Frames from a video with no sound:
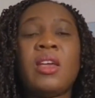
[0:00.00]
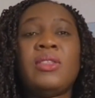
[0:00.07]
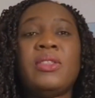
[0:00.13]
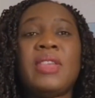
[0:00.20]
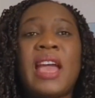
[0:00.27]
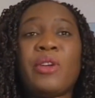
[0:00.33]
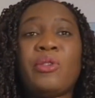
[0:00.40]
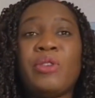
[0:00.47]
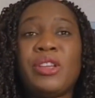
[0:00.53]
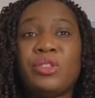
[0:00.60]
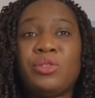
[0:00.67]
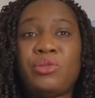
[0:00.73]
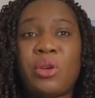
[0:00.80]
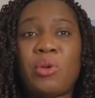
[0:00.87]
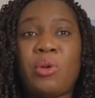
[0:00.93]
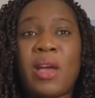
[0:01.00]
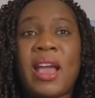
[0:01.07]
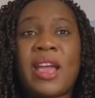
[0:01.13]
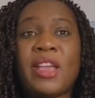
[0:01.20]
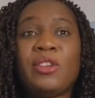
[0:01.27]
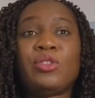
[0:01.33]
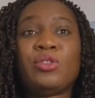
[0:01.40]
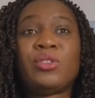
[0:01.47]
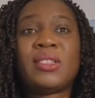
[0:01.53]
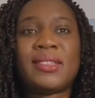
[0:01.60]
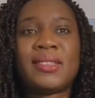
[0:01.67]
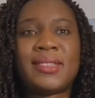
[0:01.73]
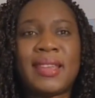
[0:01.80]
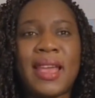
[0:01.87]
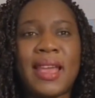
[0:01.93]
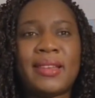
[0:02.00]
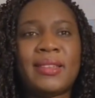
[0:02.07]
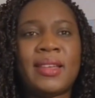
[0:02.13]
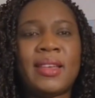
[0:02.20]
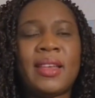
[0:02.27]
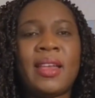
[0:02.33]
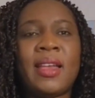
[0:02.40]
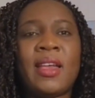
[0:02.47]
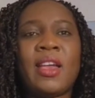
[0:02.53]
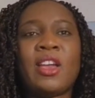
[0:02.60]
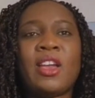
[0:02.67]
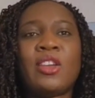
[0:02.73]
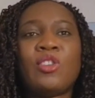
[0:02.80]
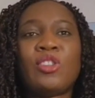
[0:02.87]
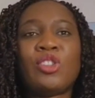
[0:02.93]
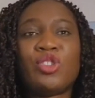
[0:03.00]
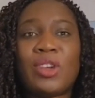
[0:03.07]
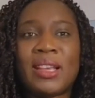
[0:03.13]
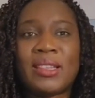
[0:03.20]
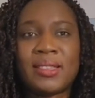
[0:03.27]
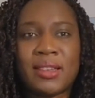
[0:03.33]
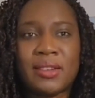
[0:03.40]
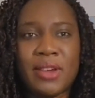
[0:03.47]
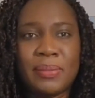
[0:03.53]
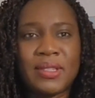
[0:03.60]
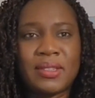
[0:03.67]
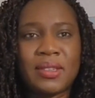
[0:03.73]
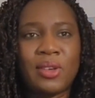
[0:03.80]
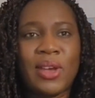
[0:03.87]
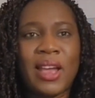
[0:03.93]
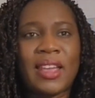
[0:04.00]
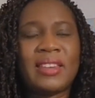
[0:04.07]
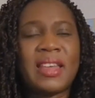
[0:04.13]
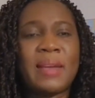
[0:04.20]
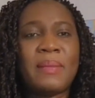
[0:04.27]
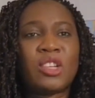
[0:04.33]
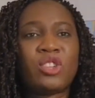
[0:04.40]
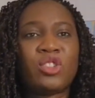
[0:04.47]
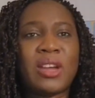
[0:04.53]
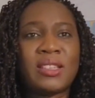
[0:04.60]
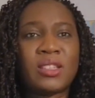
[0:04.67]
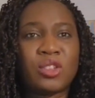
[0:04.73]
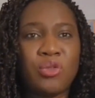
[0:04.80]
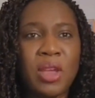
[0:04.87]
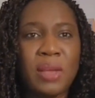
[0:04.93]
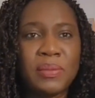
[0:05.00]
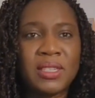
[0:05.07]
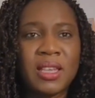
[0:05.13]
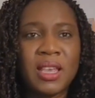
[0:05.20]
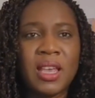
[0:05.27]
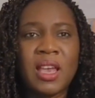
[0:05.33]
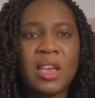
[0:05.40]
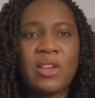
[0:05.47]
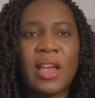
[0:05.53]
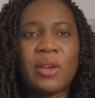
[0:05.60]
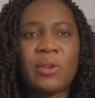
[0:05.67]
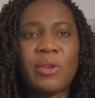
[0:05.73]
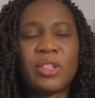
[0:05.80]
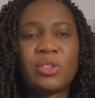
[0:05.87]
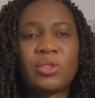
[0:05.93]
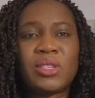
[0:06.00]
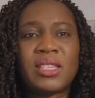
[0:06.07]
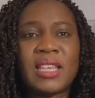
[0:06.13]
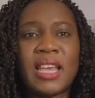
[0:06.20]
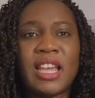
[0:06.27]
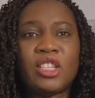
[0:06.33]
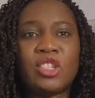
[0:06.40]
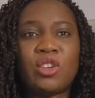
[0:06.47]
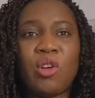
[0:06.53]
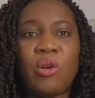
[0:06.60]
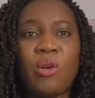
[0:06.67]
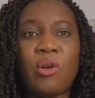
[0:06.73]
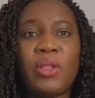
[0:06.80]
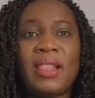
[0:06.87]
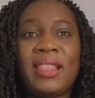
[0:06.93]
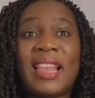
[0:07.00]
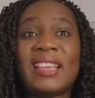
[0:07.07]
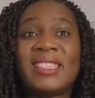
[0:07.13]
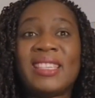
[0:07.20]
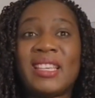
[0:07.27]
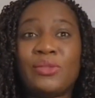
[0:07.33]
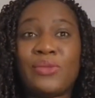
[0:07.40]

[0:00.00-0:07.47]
they are going to require you to send your transcripts, your academic transcripts. You are going to send your license